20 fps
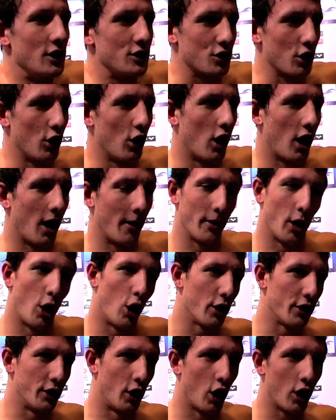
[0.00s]
So
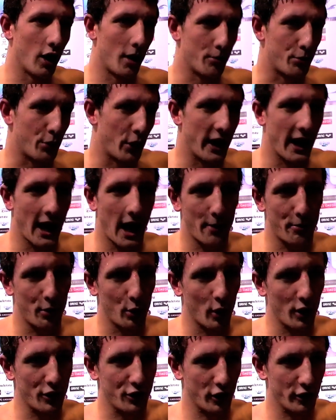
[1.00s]
all in all, I'm pretty
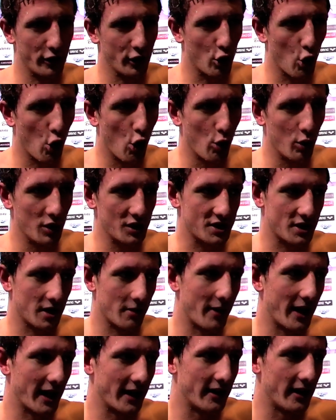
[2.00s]
happy with it. The goal was
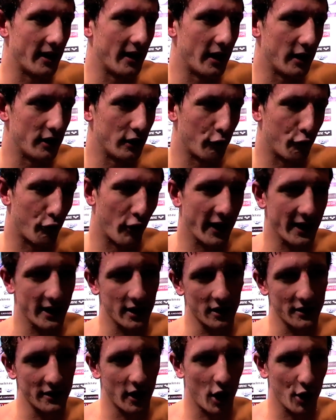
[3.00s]
to make the
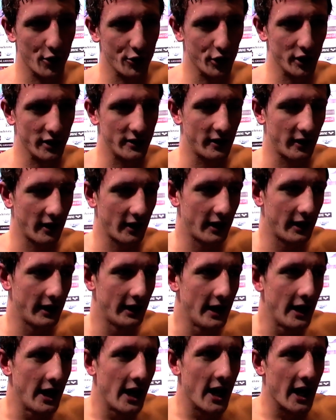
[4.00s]
final in the 100.
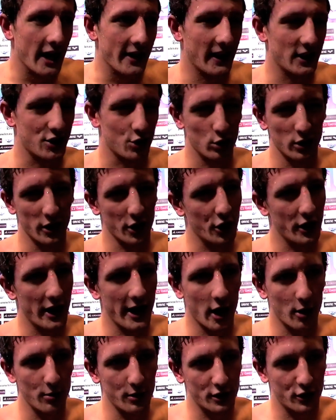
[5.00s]
That's only going
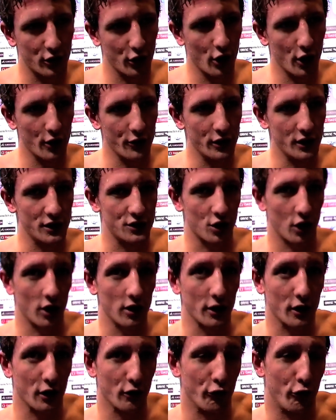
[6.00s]
to help the 200, so
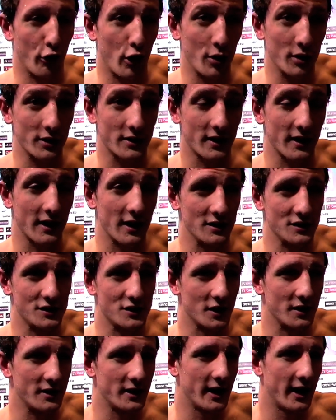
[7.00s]
I'm looking forward to that
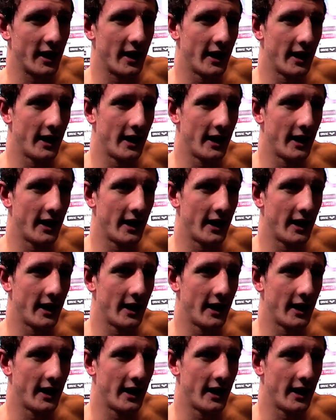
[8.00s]
on Sunday.